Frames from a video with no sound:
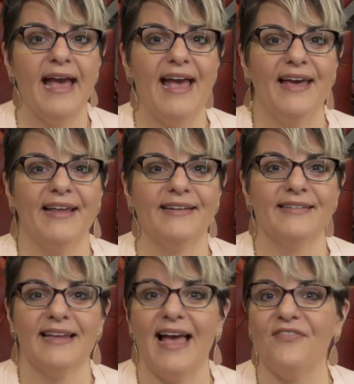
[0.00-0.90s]

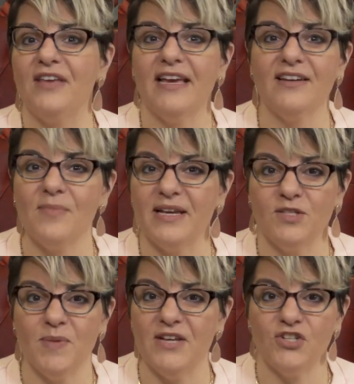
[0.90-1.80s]
and at the end of my
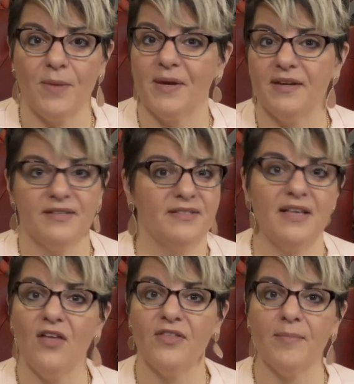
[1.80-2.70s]
speech, I'm going to
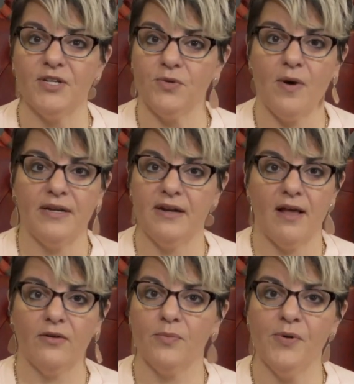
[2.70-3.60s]
sell them a
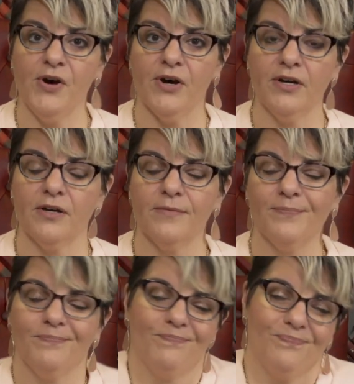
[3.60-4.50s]
$20 book,
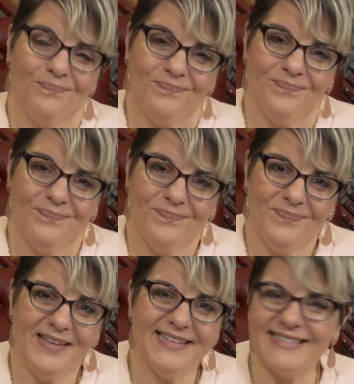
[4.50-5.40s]

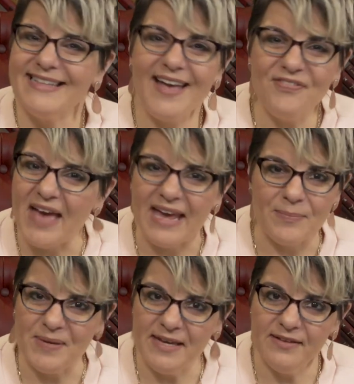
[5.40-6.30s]
that's not that
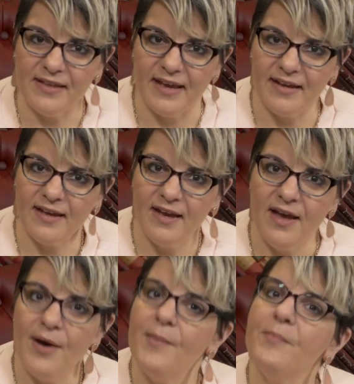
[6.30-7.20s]
appealing.
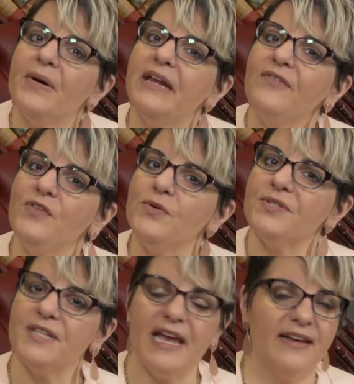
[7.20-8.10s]
But if you
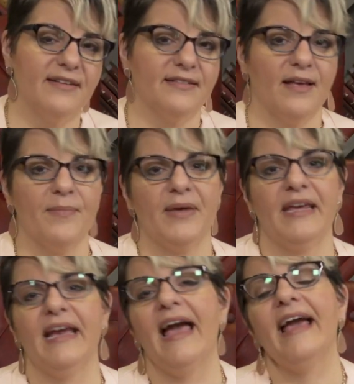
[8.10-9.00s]
say to
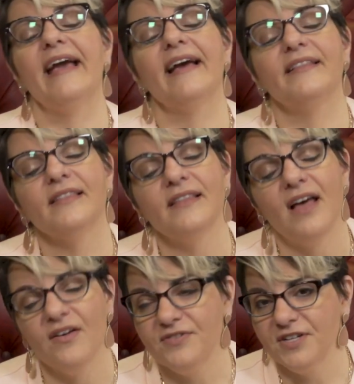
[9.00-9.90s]
somebody, hey, I'd
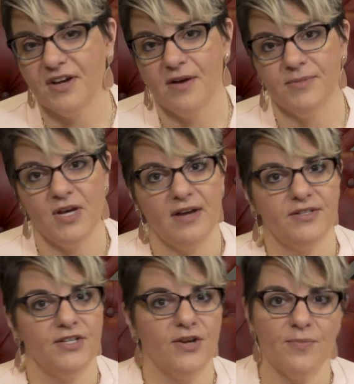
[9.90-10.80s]
love to come talk
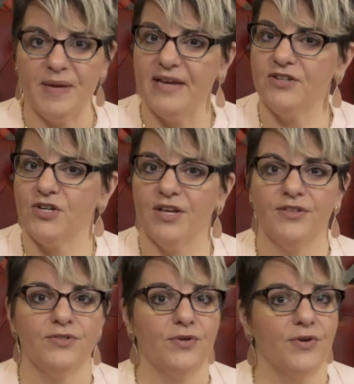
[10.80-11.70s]
to your
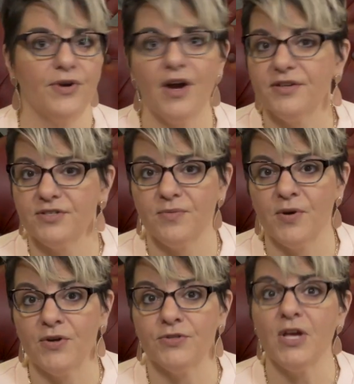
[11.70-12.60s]
patients or
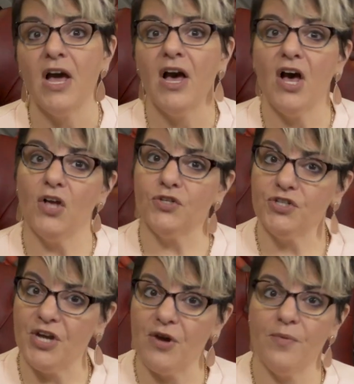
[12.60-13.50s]
customers, I'll
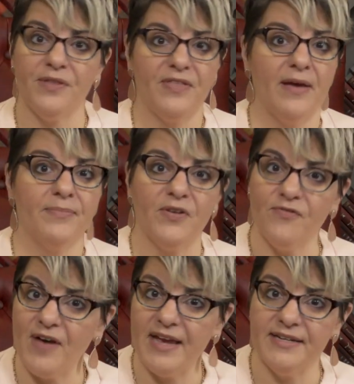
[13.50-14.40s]
share with them the
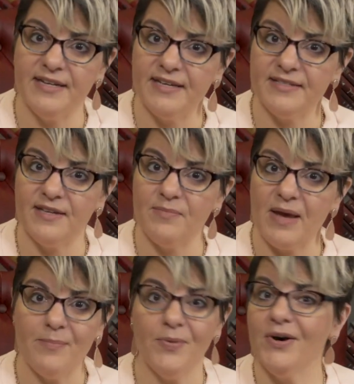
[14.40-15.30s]
findings in
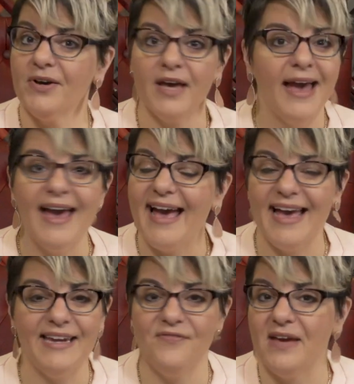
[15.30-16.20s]
my book,
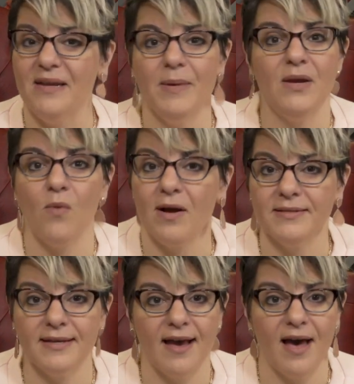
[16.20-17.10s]
and if anybody
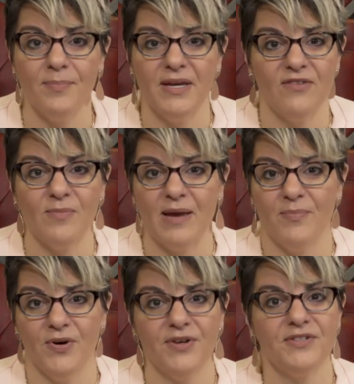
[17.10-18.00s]
wants a copy of my
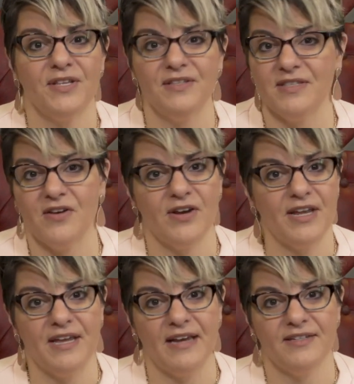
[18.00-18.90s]
book, since they're
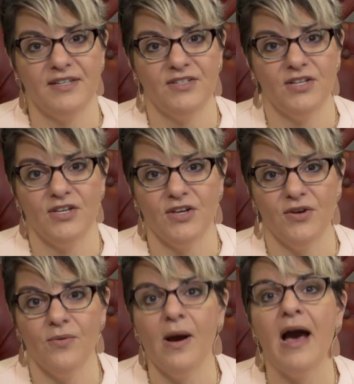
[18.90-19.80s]
connected to
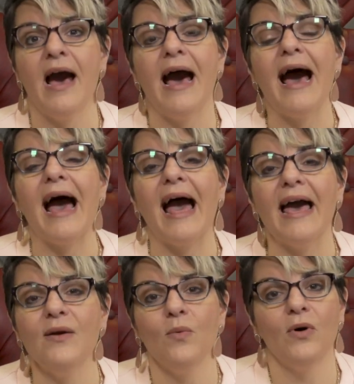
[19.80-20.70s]
you,
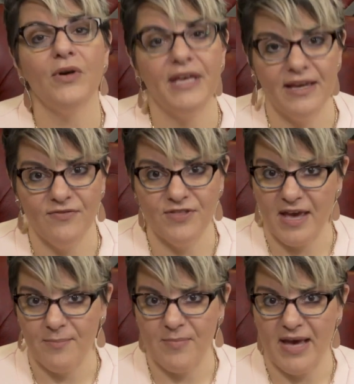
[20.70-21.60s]
I will give
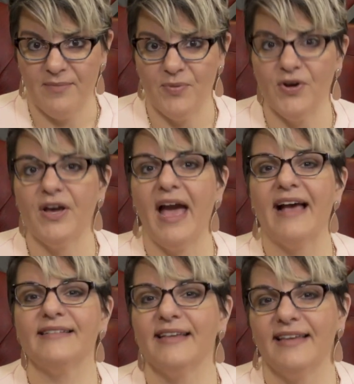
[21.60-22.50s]
them my book
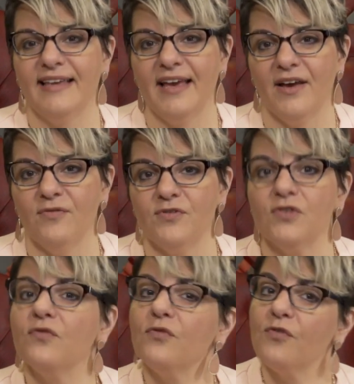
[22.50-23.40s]
as a gift
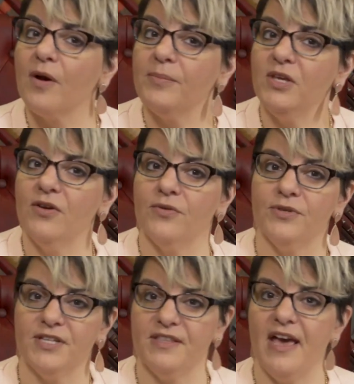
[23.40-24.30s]
from you
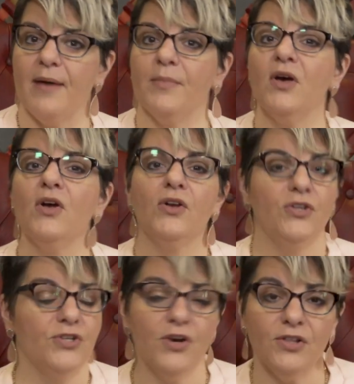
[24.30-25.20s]
to them.
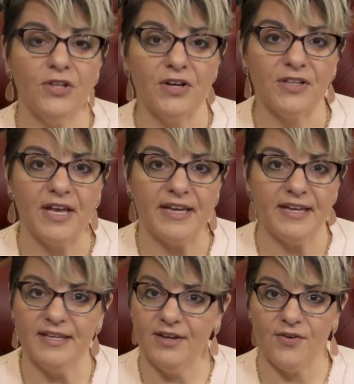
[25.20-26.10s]
You'll look like a
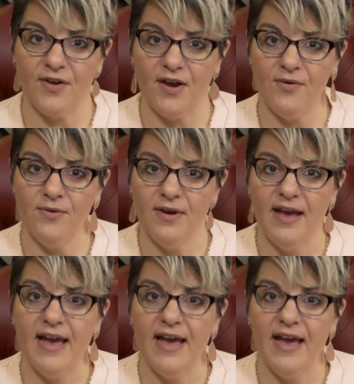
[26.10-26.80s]
hero,